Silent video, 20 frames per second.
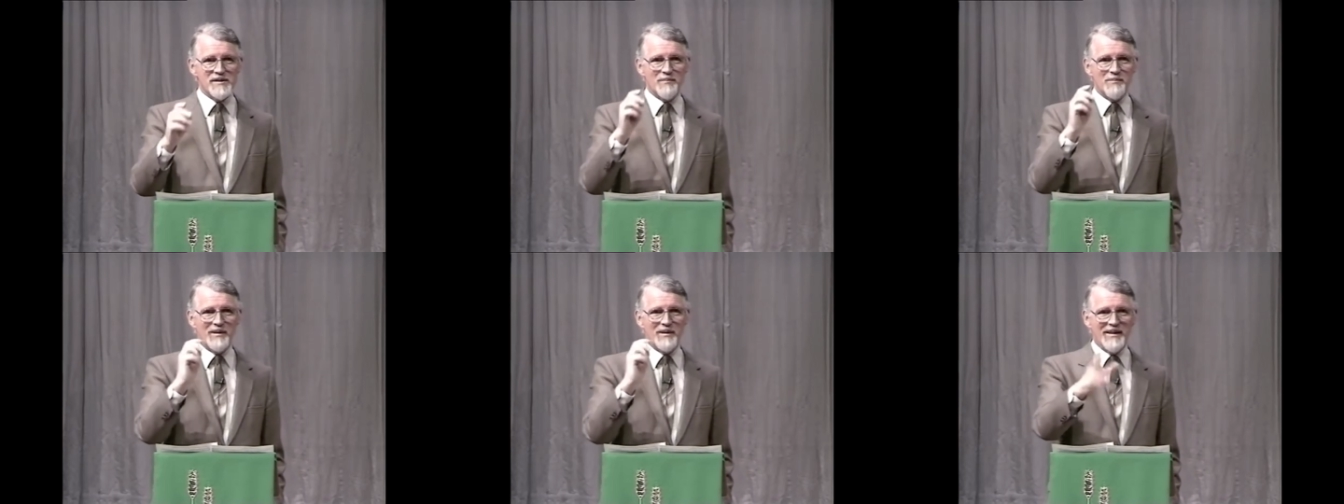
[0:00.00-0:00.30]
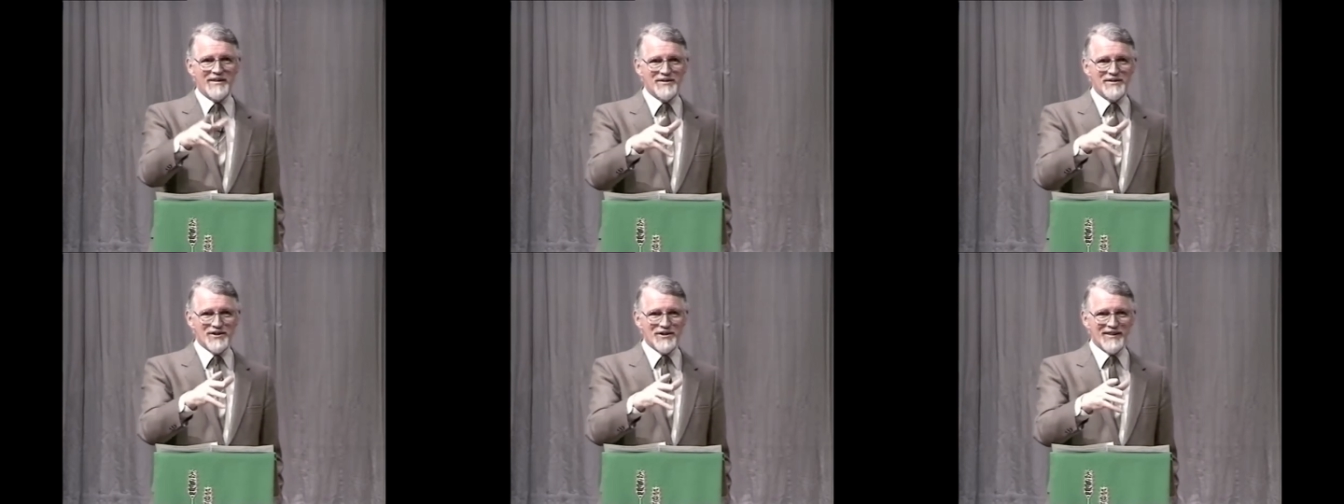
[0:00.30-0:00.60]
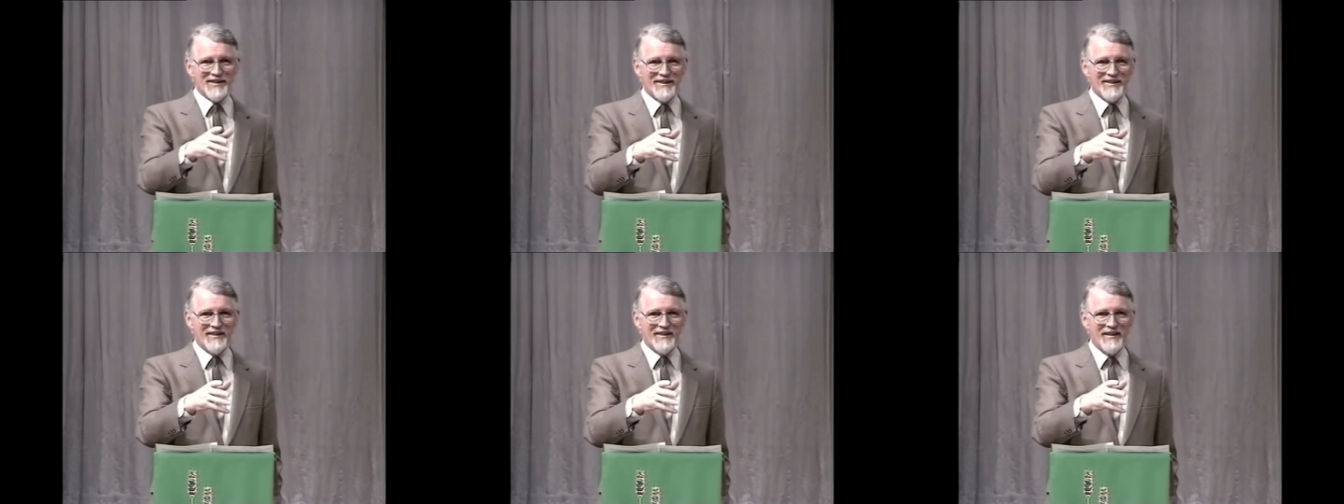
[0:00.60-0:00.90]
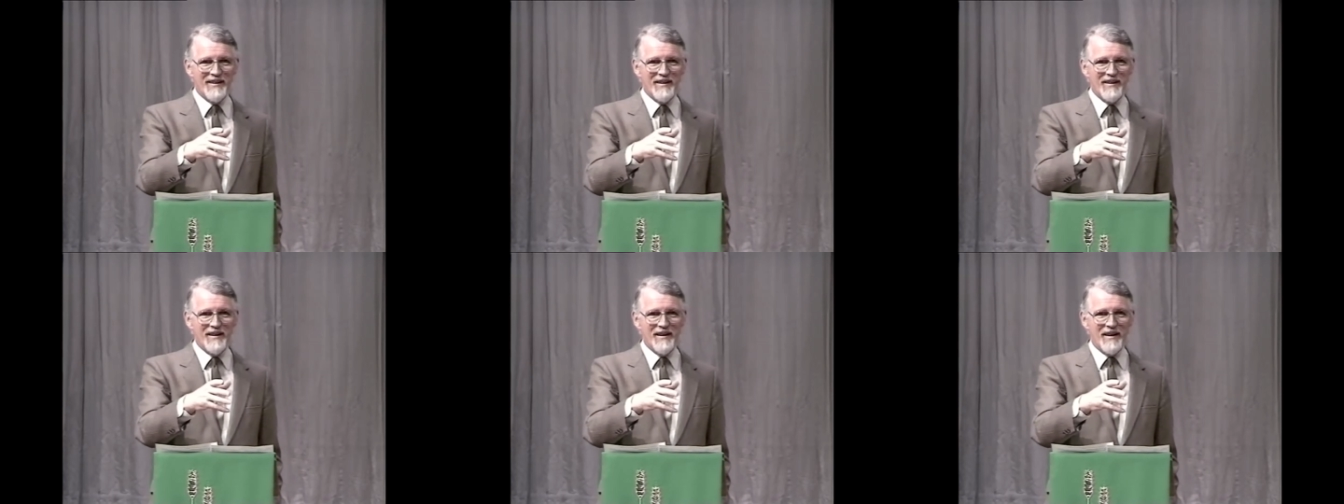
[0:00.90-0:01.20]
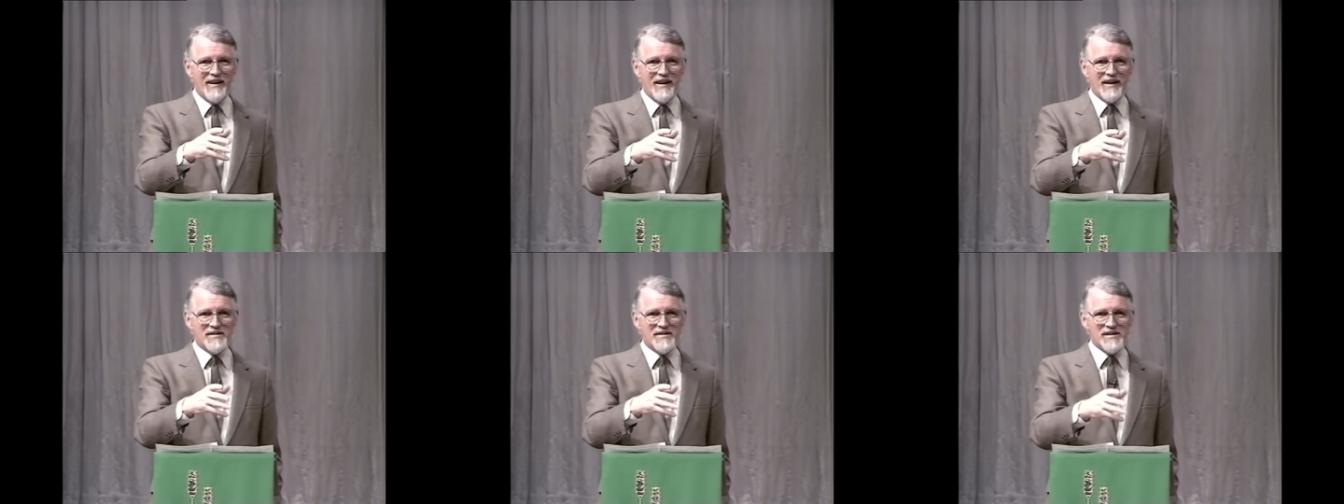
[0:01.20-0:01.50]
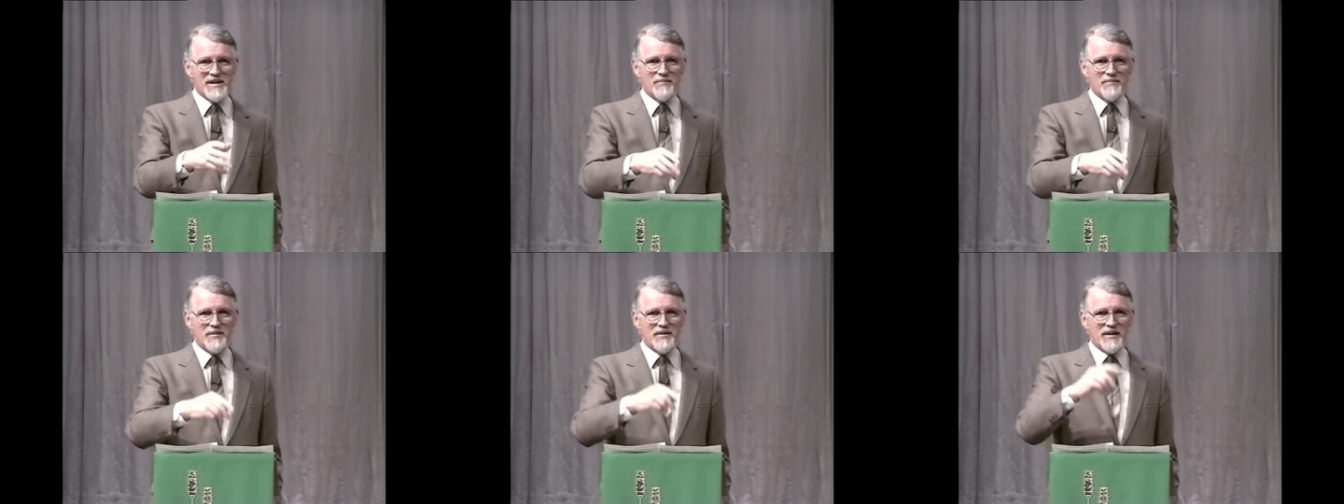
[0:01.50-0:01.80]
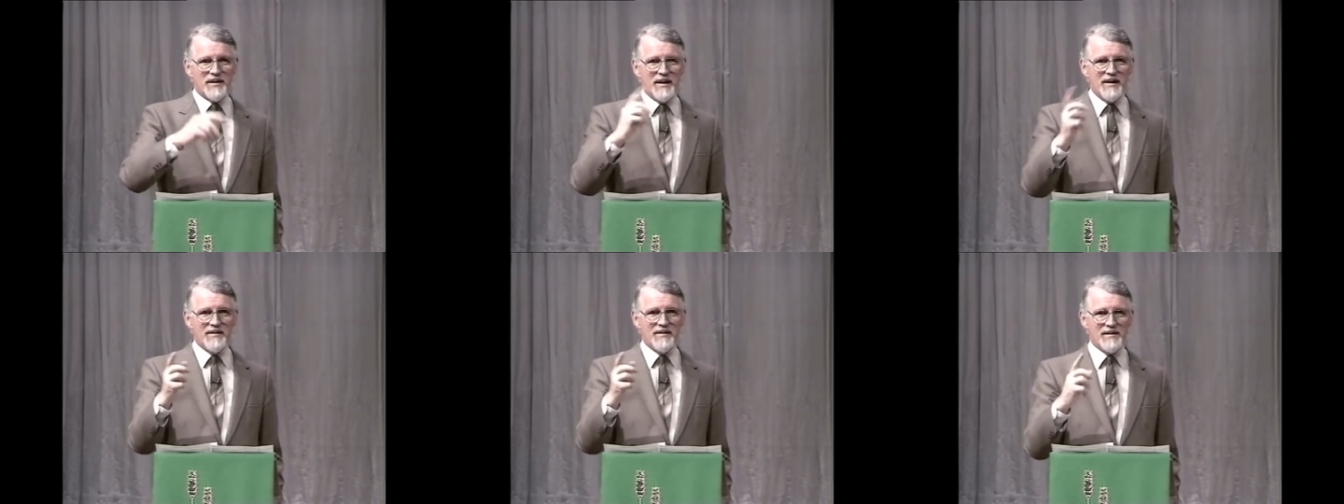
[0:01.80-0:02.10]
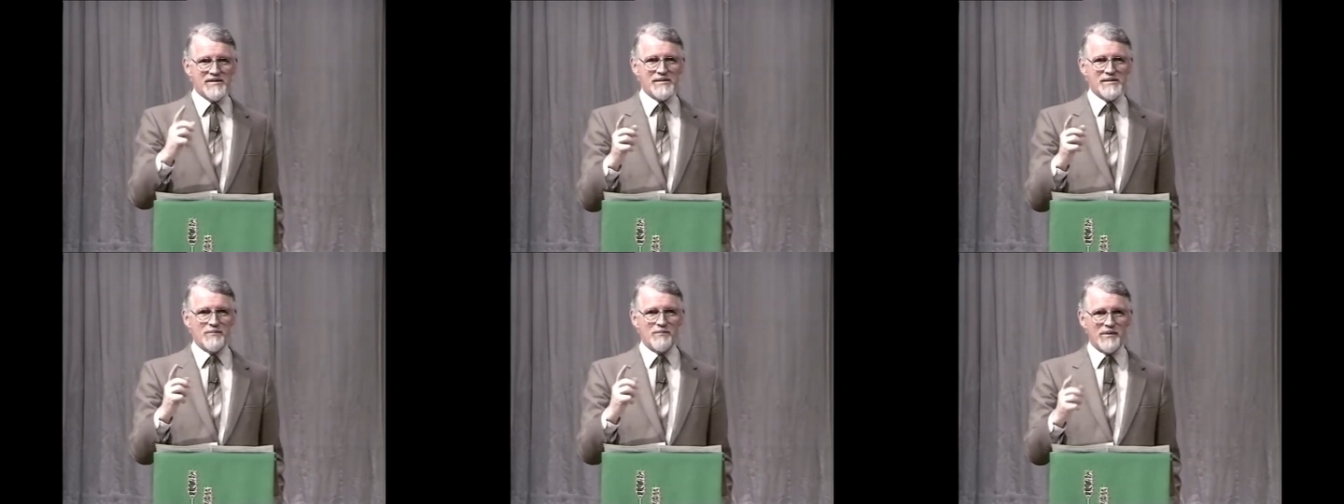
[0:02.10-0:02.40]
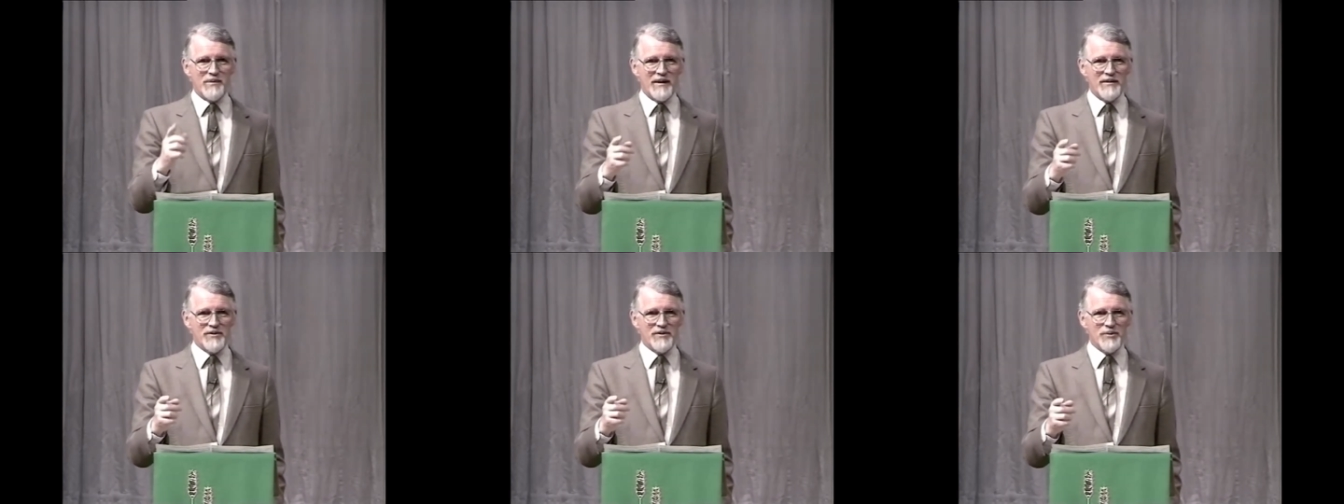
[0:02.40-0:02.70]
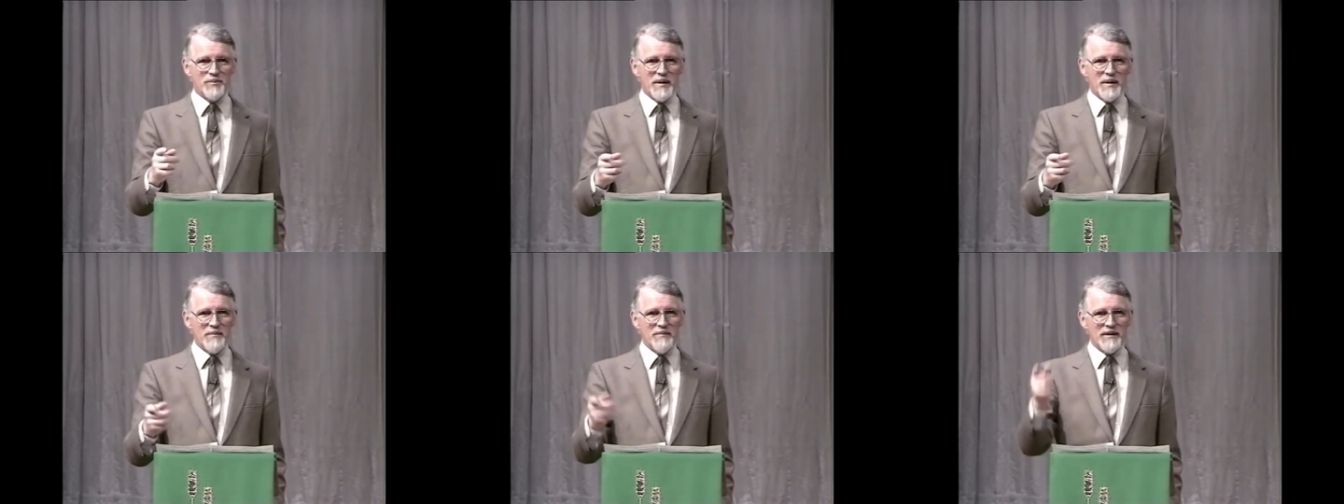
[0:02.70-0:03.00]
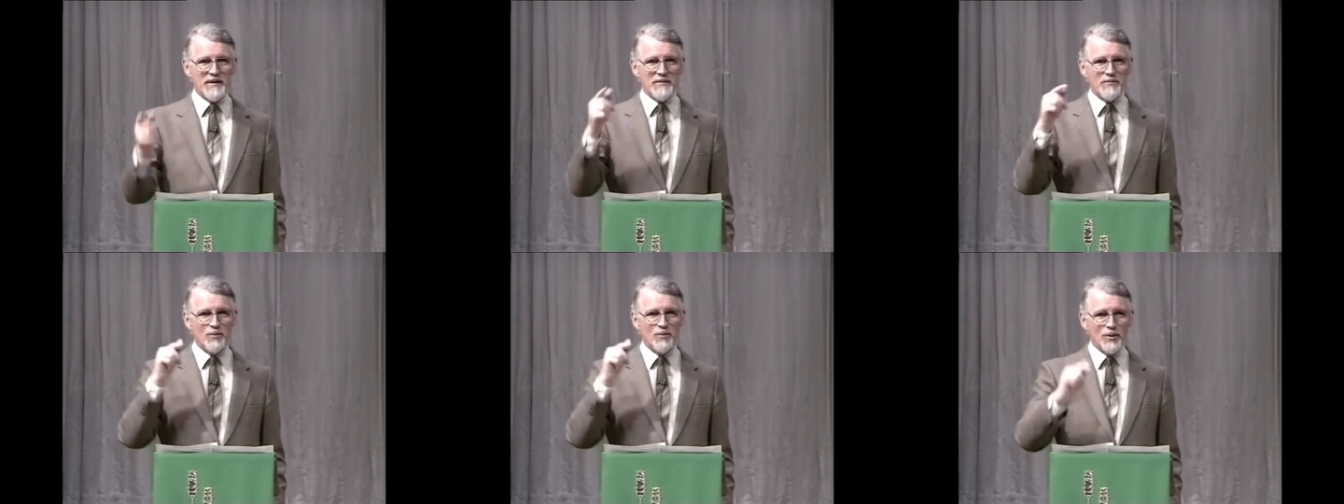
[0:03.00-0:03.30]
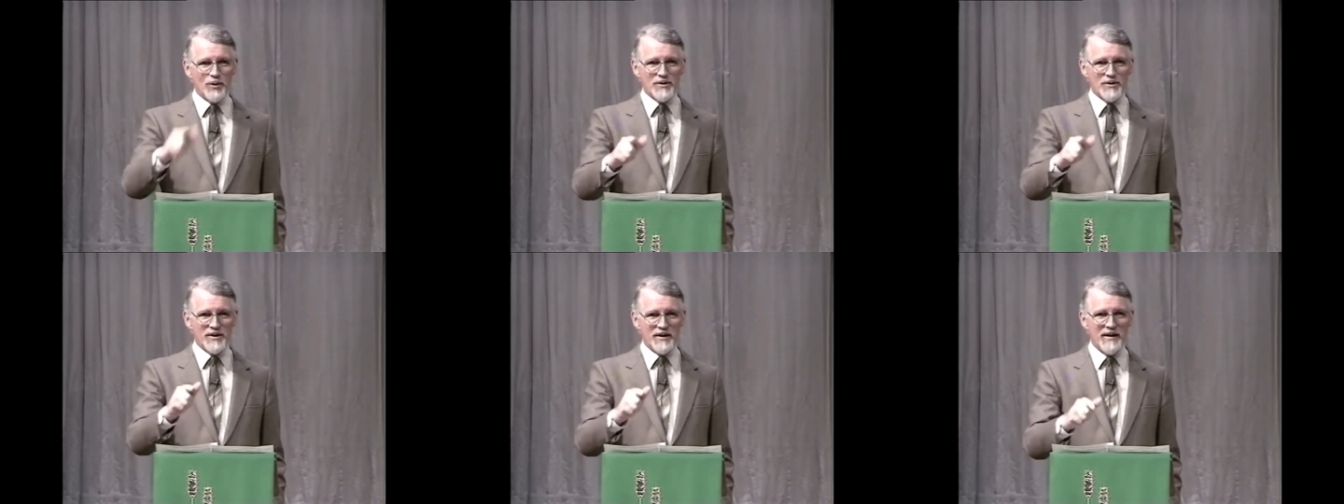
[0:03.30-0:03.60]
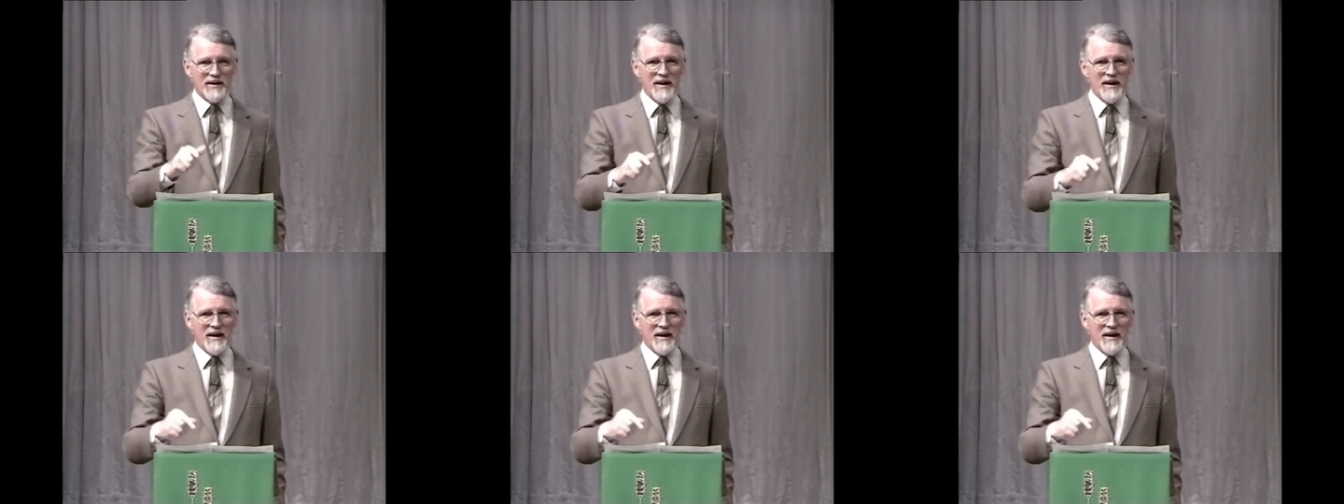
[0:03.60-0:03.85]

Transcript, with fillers: the Plunger, except that he doesn't plunge people in water,